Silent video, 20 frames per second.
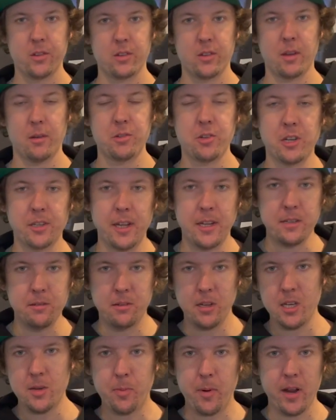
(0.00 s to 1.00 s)
I was going to take some
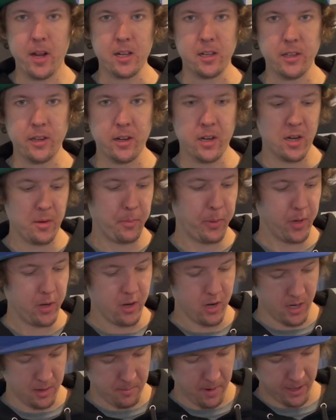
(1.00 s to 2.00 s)
disc brake cleaner, put it
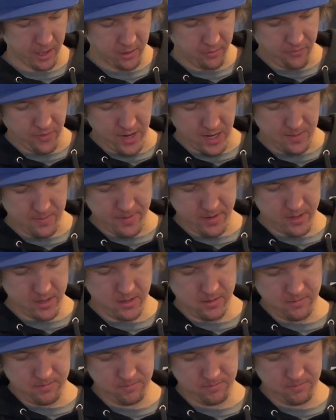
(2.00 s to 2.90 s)
on a microfiber,